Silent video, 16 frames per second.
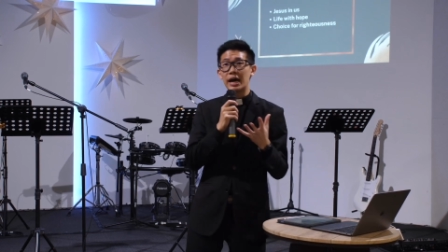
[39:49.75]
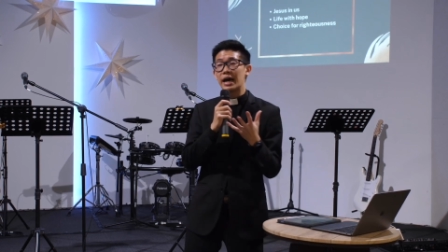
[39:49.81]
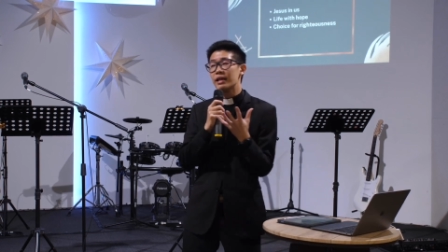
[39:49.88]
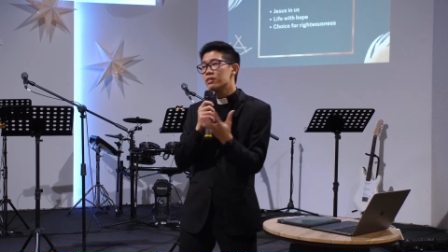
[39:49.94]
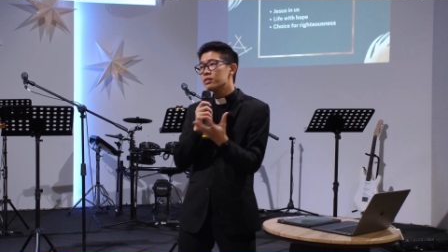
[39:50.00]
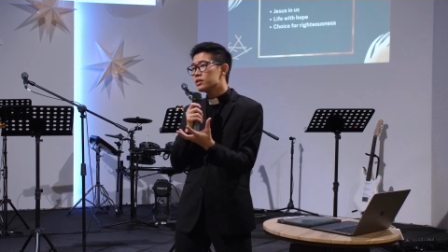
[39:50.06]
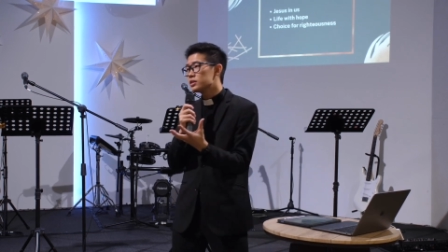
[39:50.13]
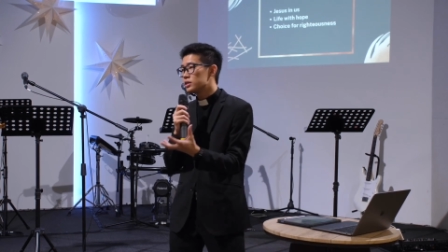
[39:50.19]

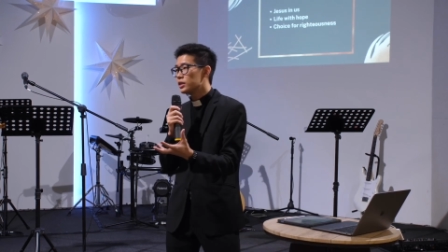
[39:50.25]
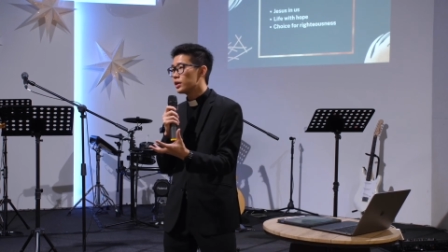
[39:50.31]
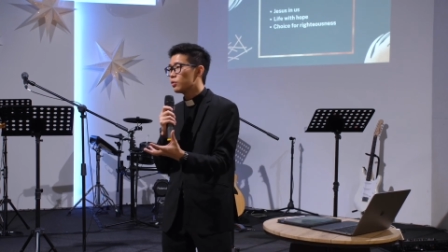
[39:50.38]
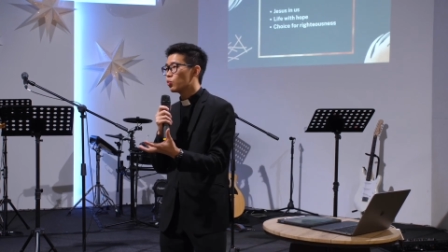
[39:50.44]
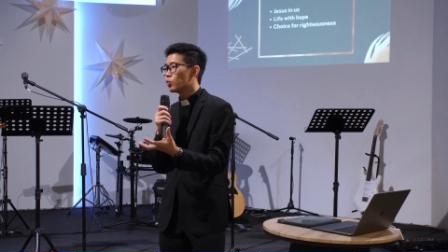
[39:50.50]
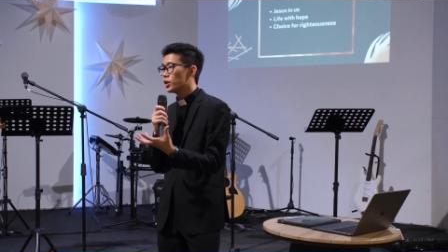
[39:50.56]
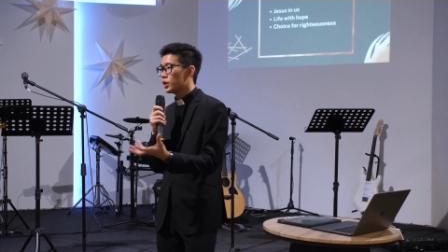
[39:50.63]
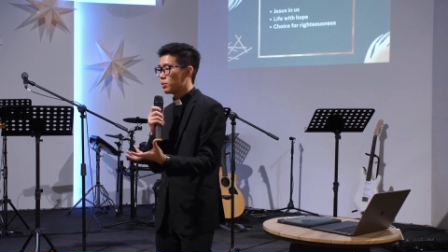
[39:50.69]
understand
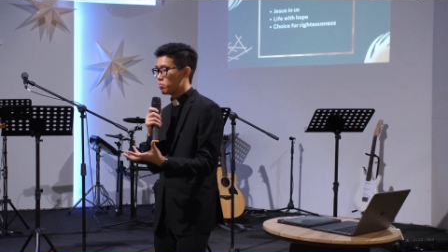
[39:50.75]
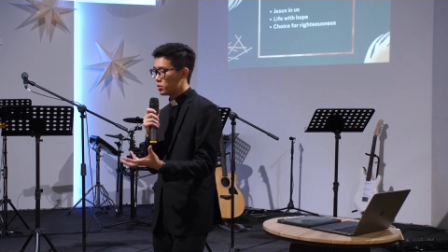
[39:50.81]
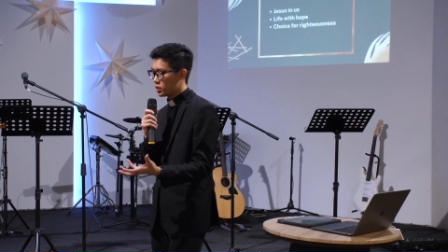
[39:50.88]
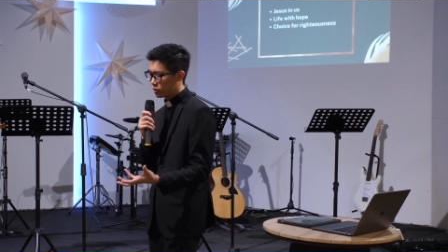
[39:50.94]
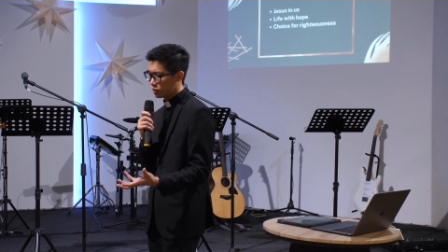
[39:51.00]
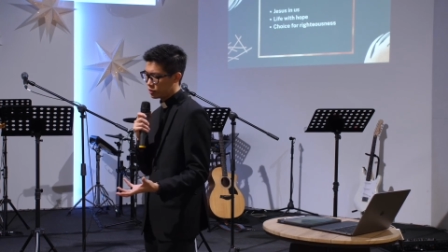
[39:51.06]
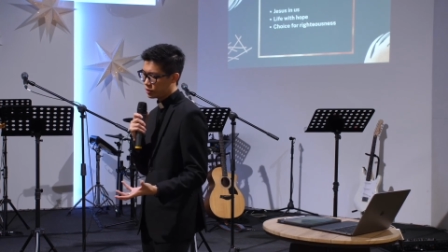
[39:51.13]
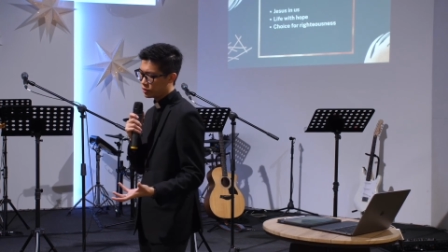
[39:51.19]
what it
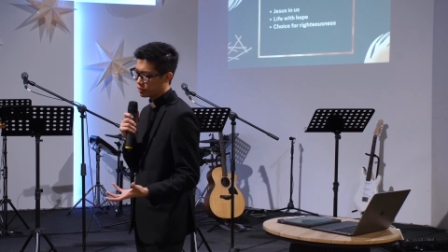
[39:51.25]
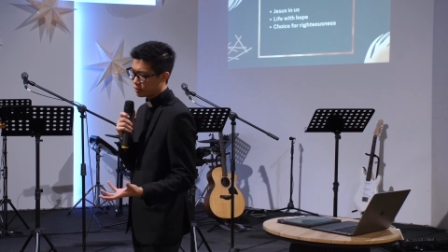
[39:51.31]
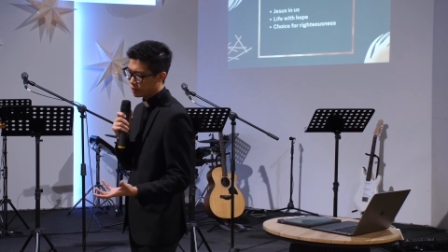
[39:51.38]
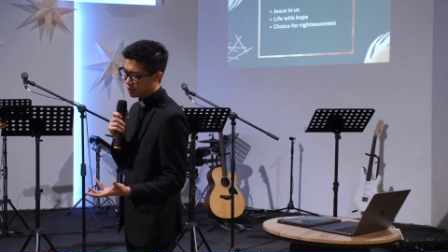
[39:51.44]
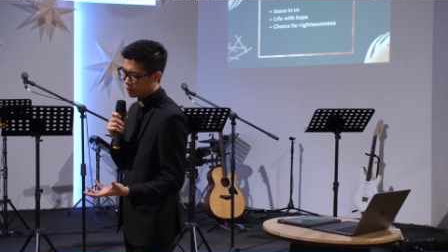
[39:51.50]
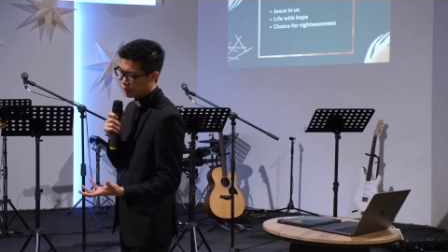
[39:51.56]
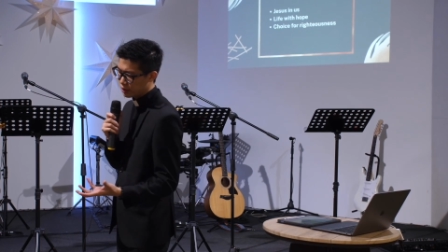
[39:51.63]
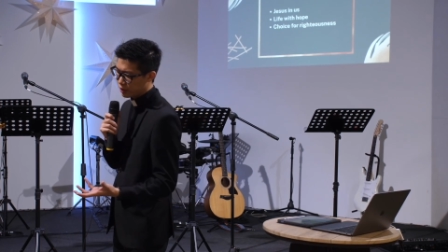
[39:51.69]
means,
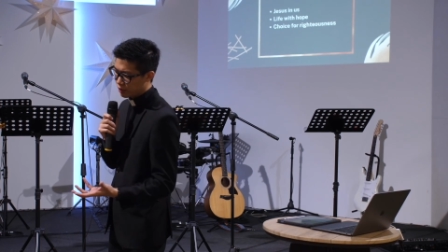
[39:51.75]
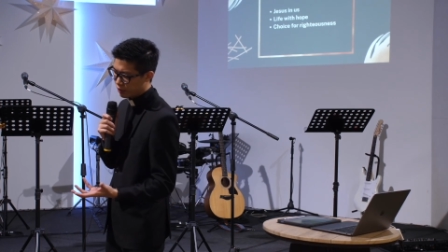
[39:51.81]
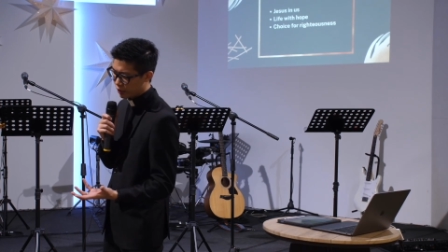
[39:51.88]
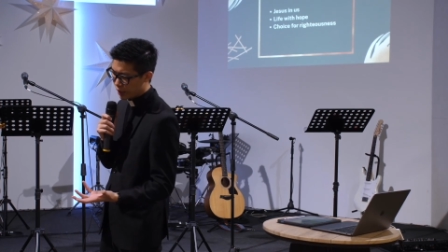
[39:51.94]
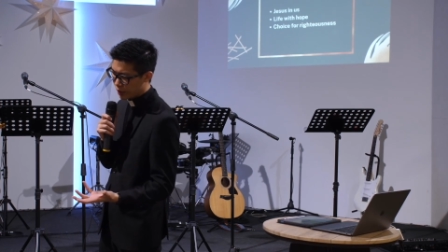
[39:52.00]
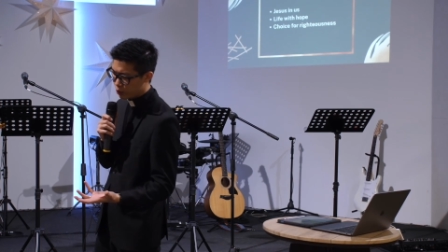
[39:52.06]
right?